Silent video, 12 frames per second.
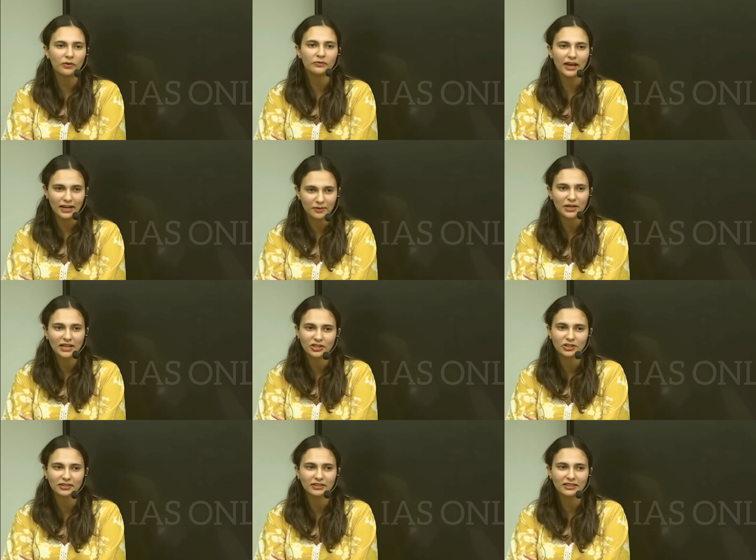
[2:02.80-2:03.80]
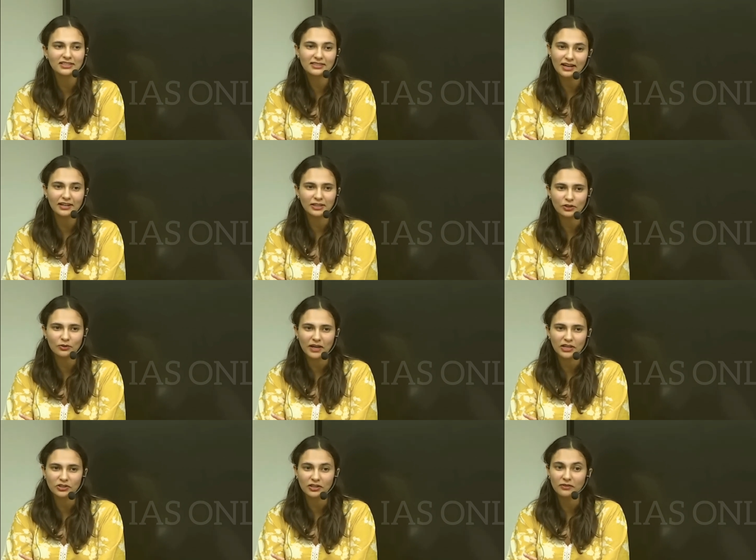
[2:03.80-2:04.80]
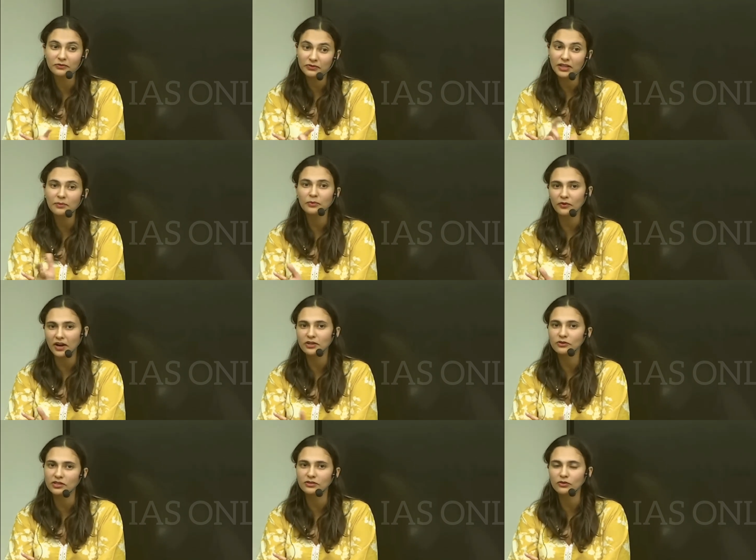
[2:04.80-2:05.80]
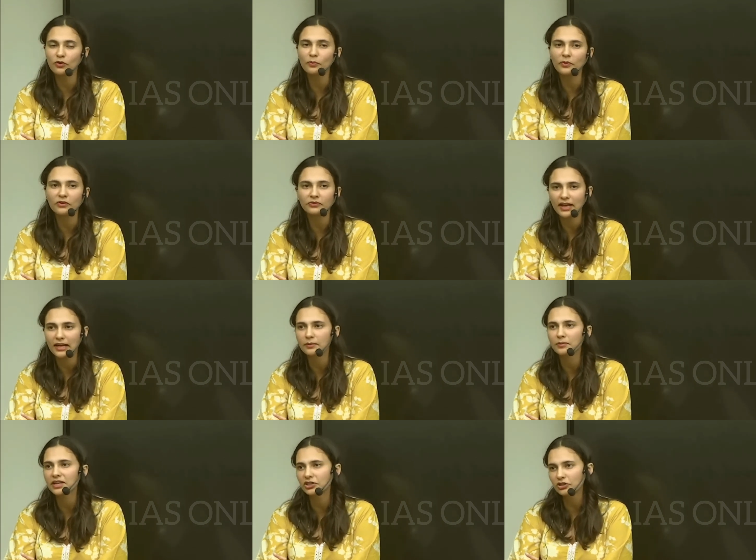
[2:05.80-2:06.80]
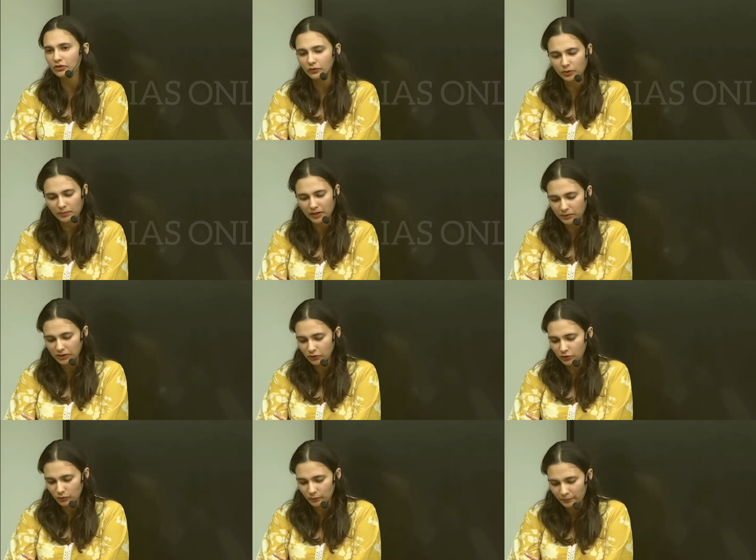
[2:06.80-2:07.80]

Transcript: elimination, this I need to mention, if they provide you a scope of elimination, you would be able to do.